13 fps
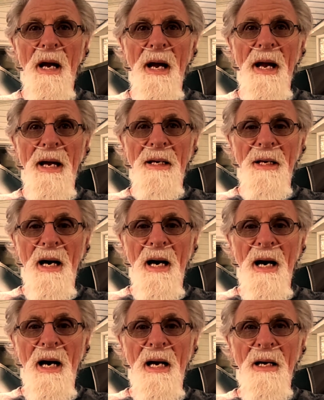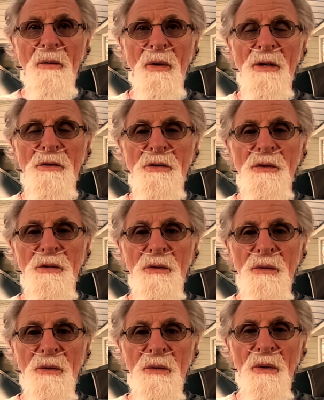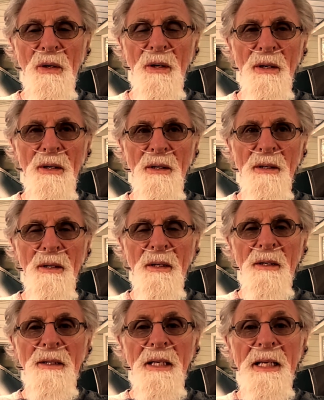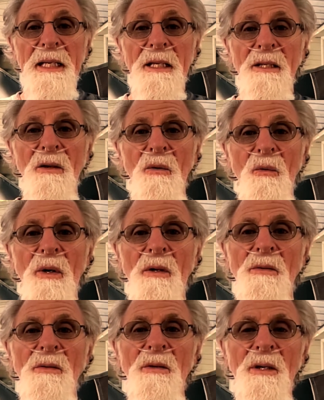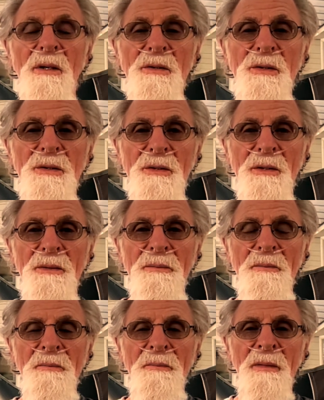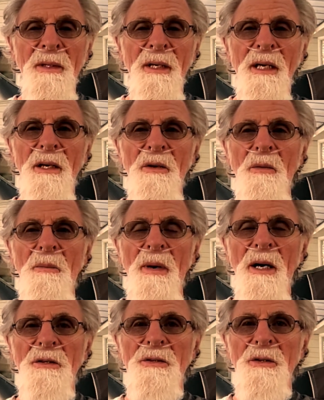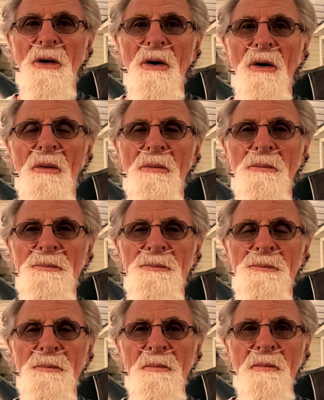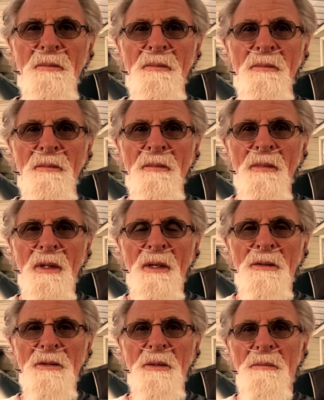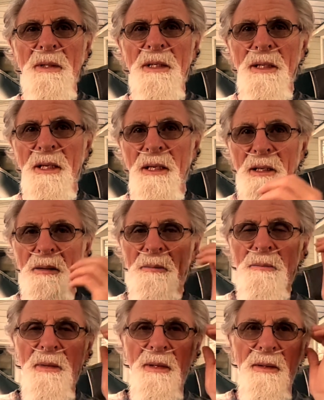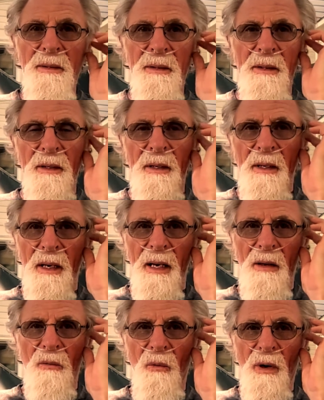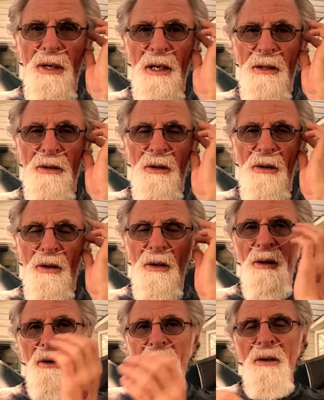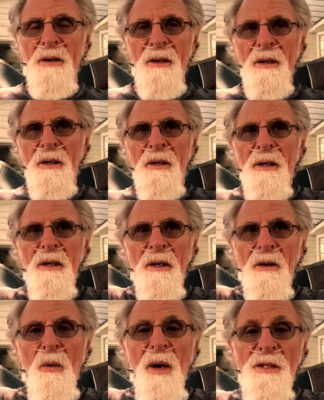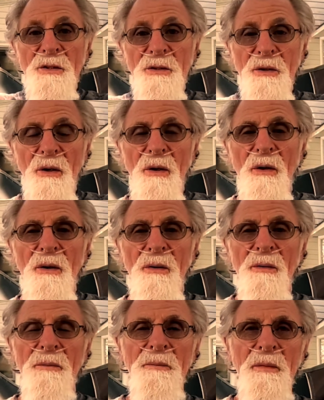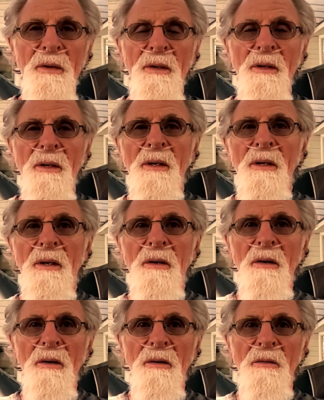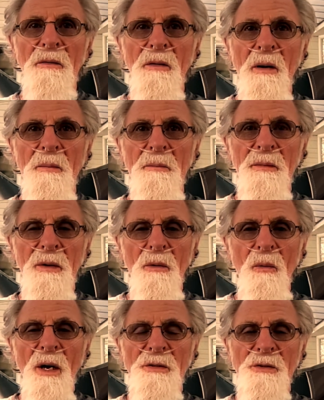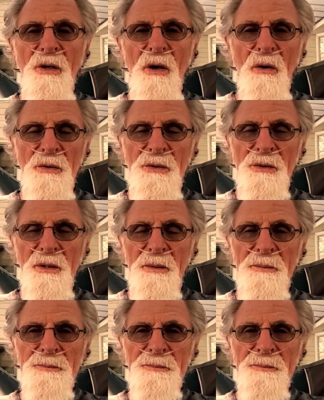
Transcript: And I went to the Gila Wilderness in New Mexico to meet him and one other quester from the West Coast.